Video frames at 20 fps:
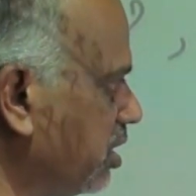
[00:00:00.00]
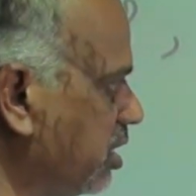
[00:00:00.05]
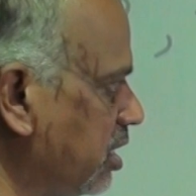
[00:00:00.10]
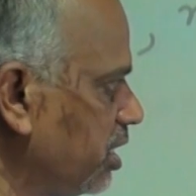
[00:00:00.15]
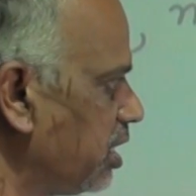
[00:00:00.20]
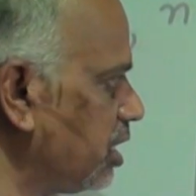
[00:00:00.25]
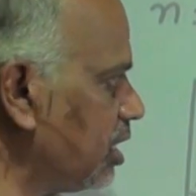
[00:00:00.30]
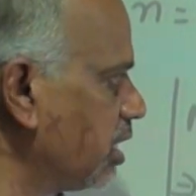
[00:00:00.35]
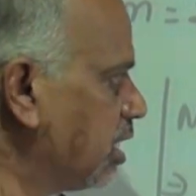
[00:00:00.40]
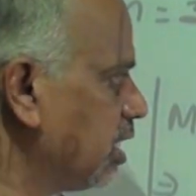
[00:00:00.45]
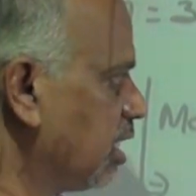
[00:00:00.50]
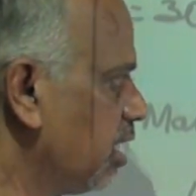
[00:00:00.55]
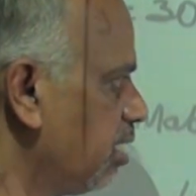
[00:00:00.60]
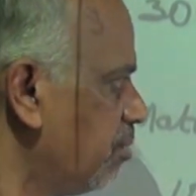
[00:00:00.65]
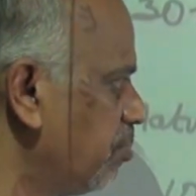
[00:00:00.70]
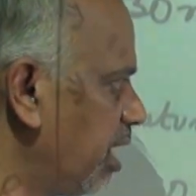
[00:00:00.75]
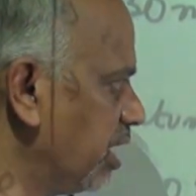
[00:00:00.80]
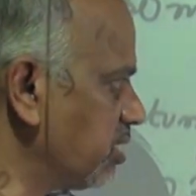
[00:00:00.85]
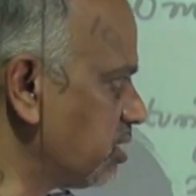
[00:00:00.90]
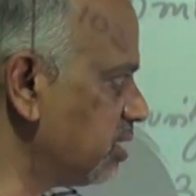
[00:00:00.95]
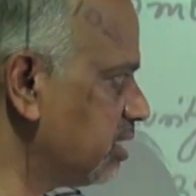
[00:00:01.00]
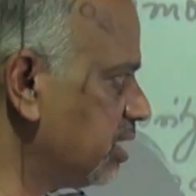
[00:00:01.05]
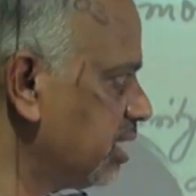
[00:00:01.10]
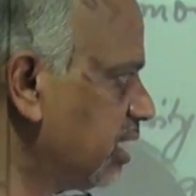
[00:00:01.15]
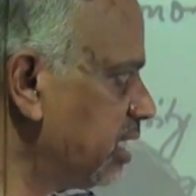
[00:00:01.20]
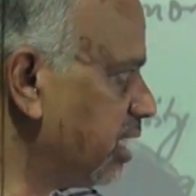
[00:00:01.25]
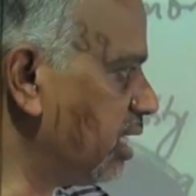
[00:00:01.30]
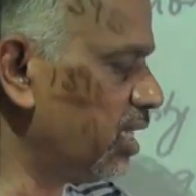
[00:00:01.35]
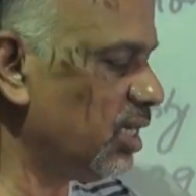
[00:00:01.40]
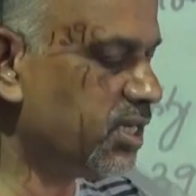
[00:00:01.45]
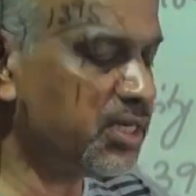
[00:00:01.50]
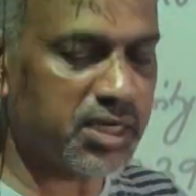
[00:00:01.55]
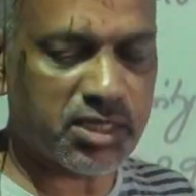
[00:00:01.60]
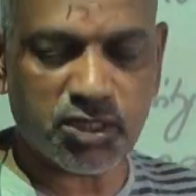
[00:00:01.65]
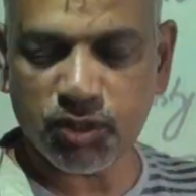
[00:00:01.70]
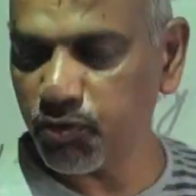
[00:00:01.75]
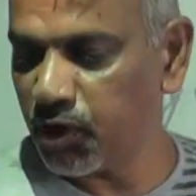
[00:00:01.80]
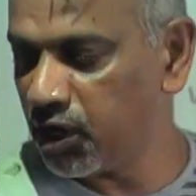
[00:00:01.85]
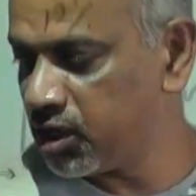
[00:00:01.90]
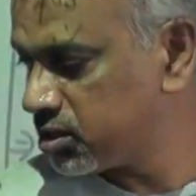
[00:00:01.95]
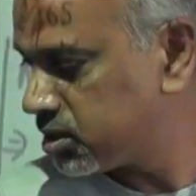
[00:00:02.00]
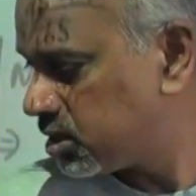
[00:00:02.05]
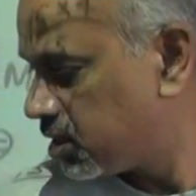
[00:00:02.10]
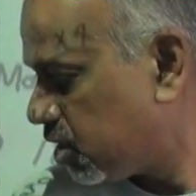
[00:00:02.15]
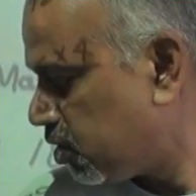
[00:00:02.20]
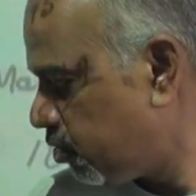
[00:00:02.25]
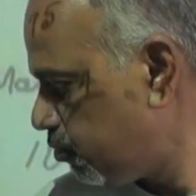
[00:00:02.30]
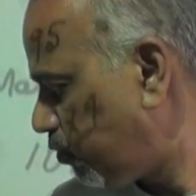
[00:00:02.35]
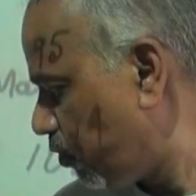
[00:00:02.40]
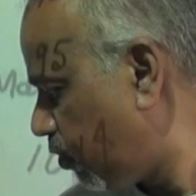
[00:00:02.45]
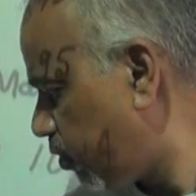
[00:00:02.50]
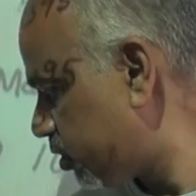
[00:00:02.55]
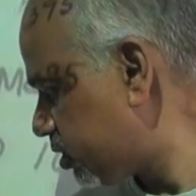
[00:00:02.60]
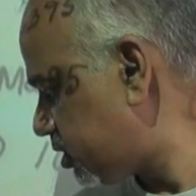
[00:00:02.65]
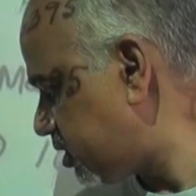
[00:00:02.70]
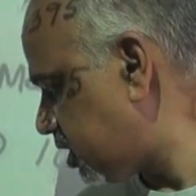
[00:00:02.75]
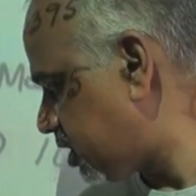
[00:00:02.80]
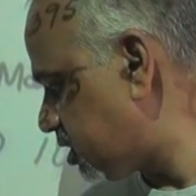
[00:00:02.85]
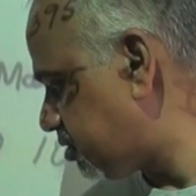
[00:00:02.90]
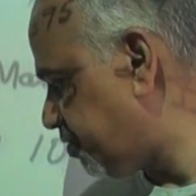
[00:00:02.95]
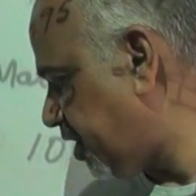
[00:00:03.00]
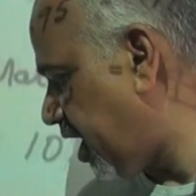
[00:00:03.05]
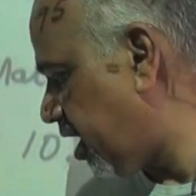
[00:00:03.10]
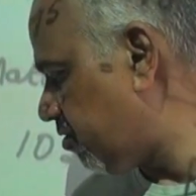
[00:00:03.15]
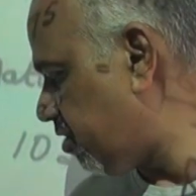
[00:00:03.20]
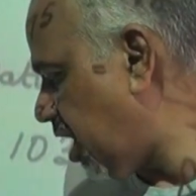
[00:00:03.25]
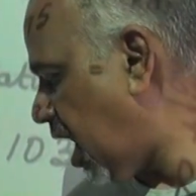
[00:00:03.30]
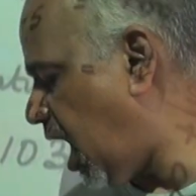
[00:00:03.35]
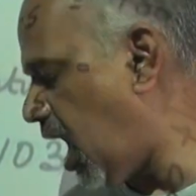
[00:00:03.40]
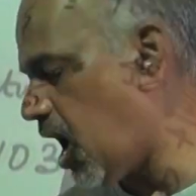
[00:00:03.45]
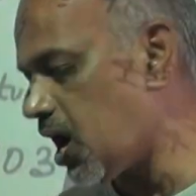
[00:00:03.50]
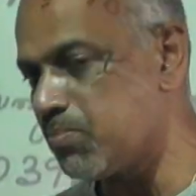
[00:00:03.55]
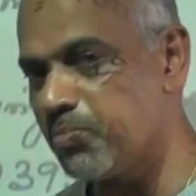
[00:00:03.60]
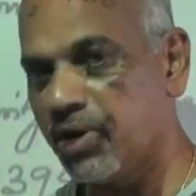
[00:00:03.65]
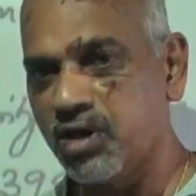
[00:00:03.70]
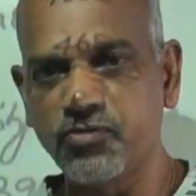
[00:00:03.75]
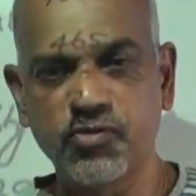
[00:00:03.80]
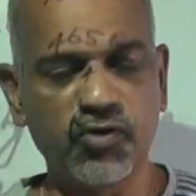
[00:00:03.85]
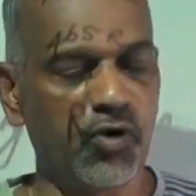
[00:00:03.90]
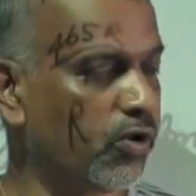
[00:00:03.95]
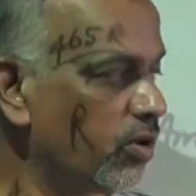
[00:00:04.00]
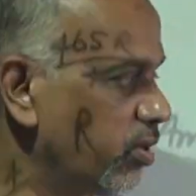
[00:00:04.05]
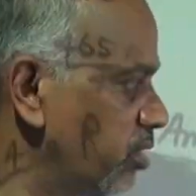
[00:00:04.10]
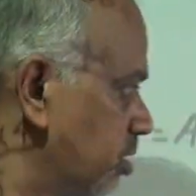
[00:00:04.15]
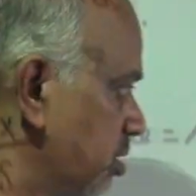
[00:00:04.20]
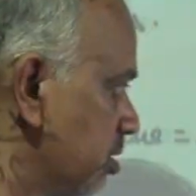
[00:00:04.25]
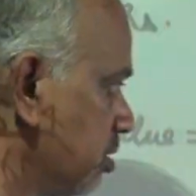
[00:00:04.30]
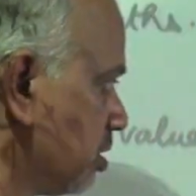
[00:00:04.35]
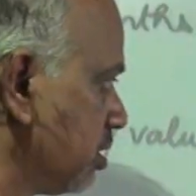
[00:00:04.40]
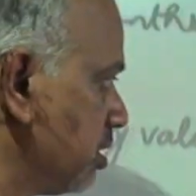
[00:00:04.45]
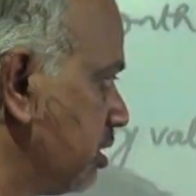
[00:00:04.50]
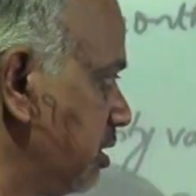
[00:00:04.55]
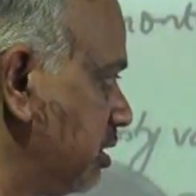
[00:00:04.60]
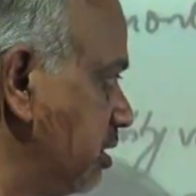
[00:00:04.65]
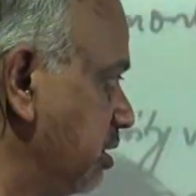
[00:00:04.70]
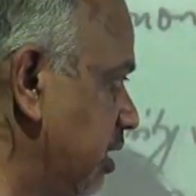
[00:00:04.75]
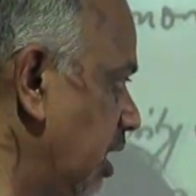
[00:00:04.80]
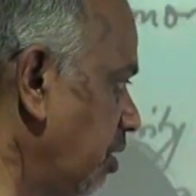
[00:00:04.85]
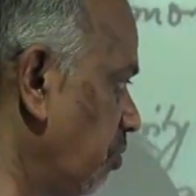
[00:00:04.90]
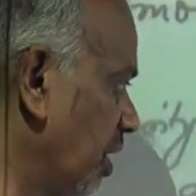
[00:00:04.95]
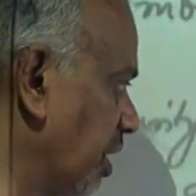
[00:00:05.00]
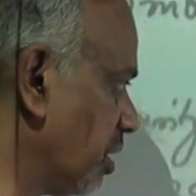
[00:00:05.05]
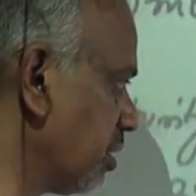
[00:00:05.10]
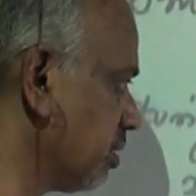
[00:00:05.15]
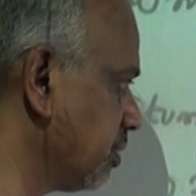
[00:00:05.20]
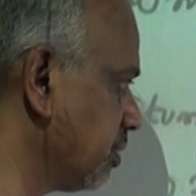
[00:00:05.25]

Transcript: 30 plus interest was 465 R by 4. That one.